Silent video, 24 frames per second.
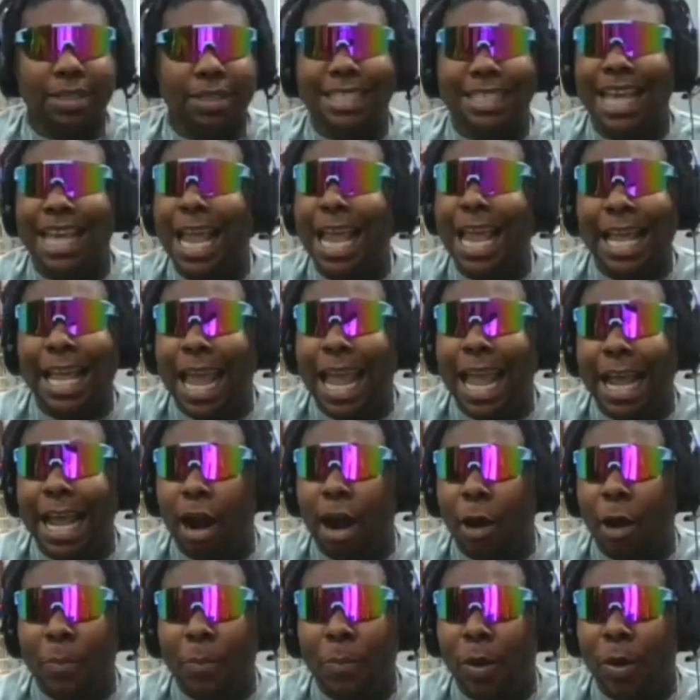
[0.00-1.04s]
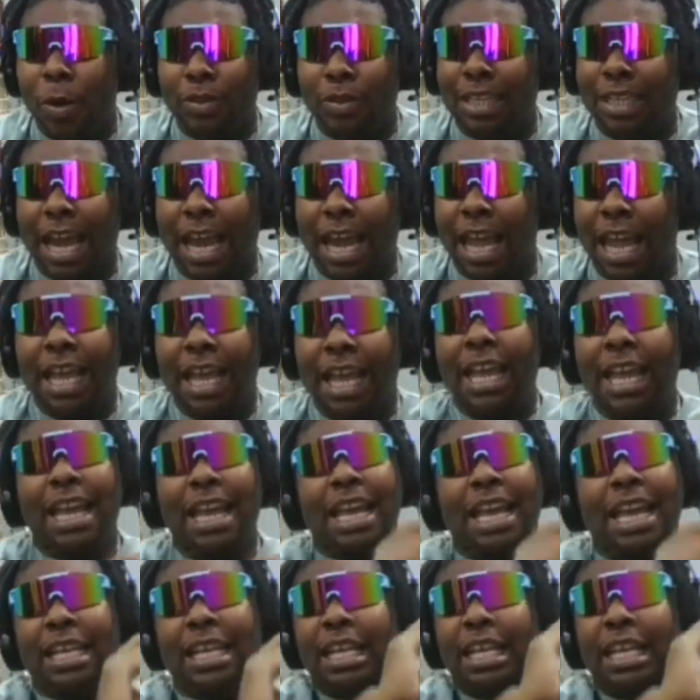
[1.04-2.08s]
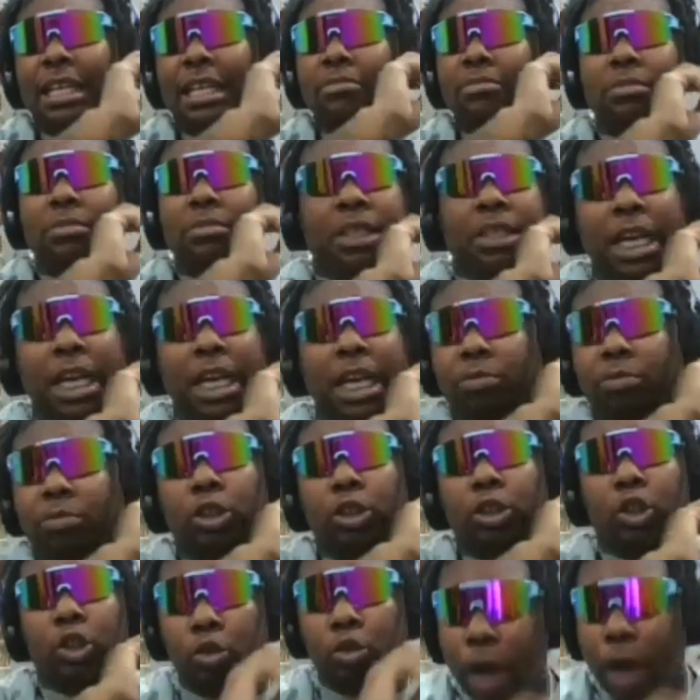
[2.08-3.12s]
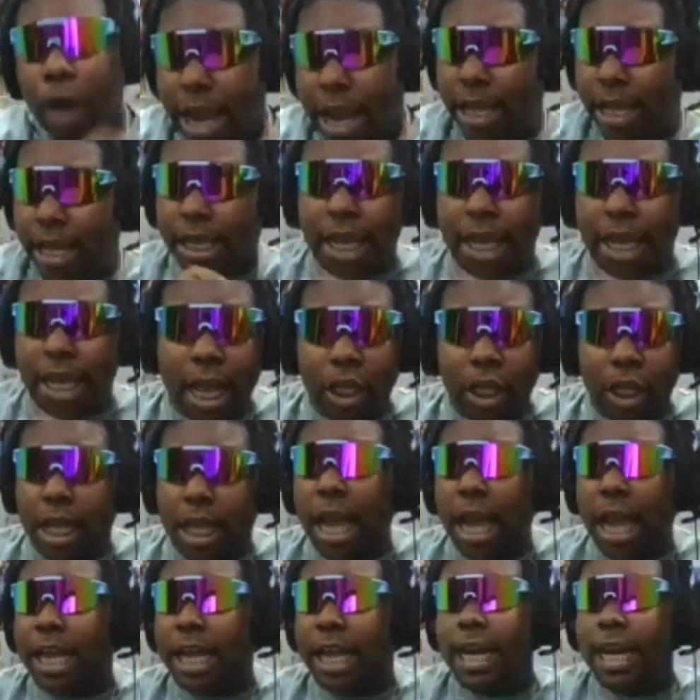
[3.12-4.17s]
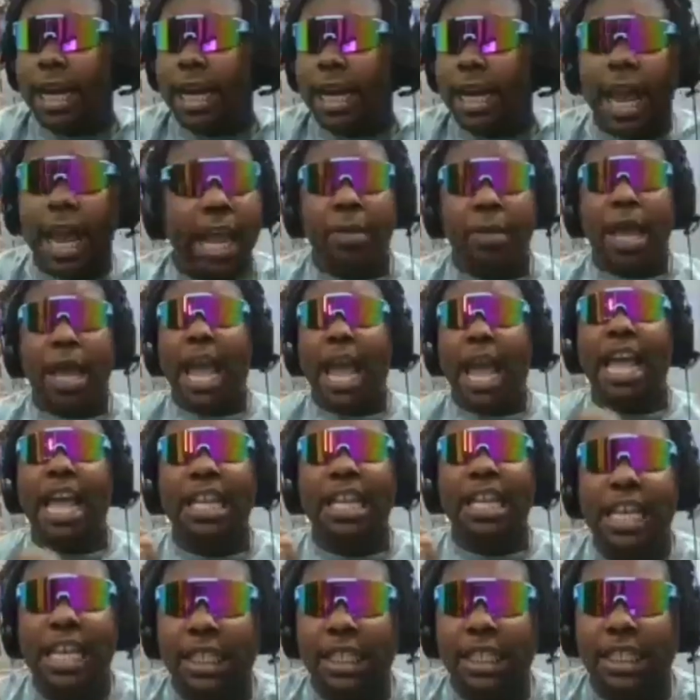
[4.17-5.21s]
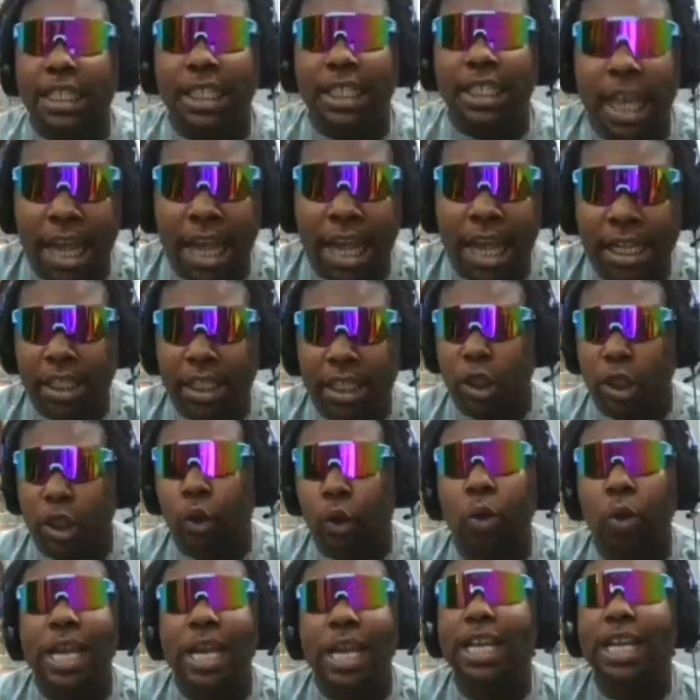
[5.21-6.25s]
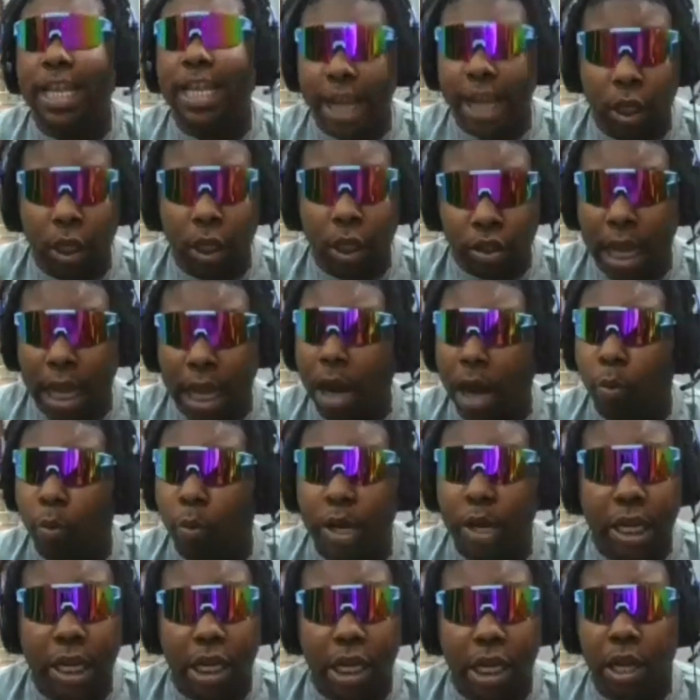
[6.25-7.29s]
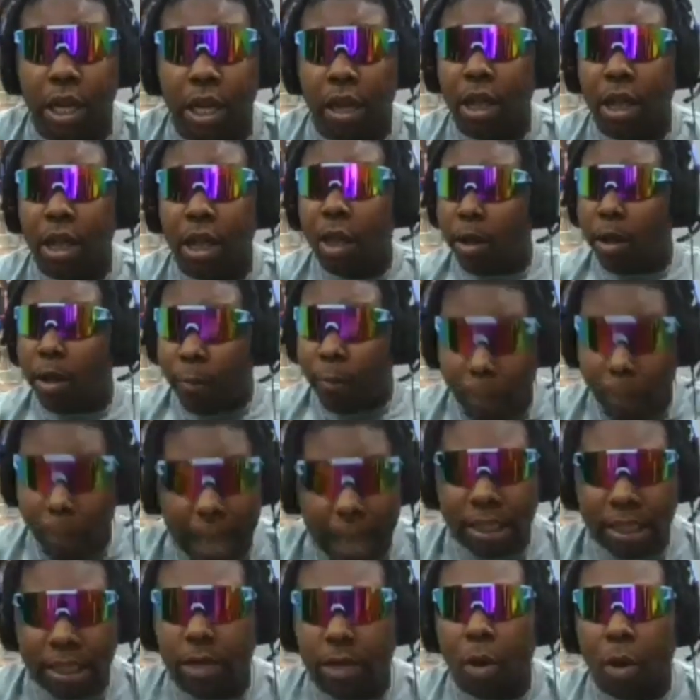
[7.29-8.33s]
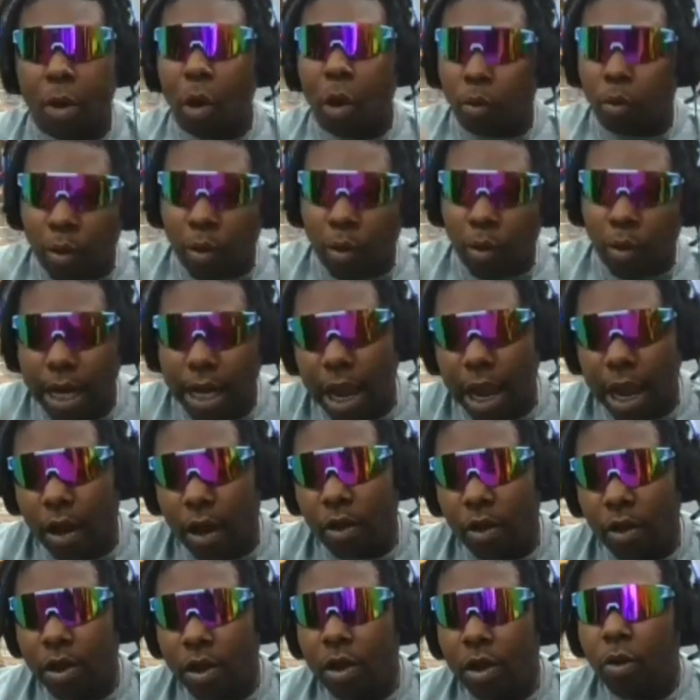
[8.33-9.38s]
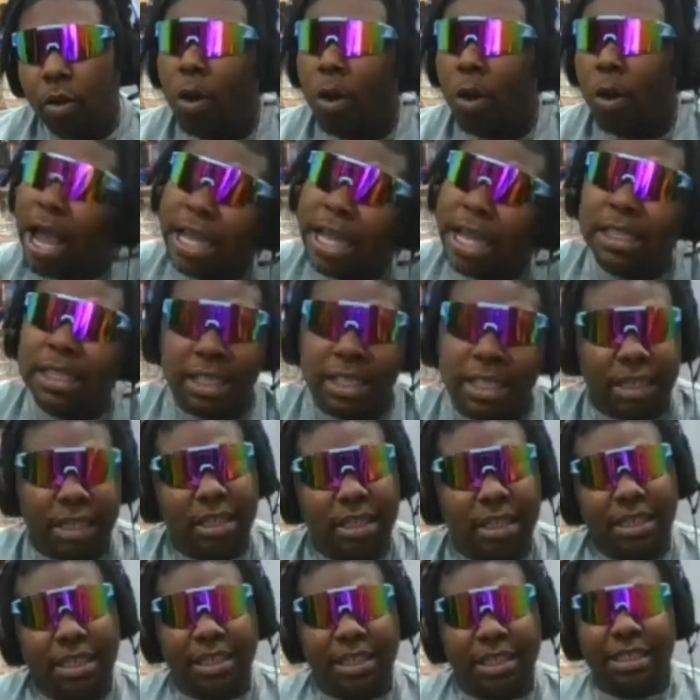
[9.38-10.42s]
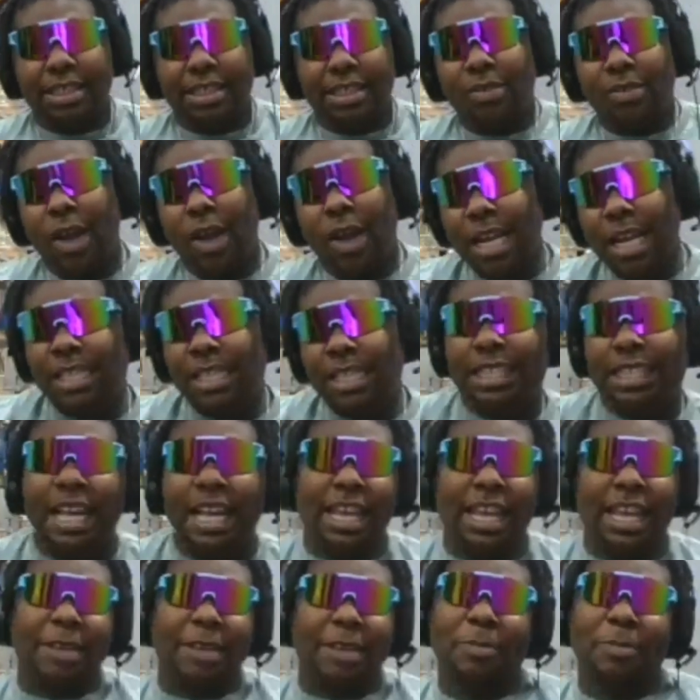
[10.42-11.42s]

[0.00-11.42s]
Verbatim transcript: decade almost. Like it just straight killers. I can name at least 10 to 20 killers out of Whitney Young basketball right now. Why is it? Why is that?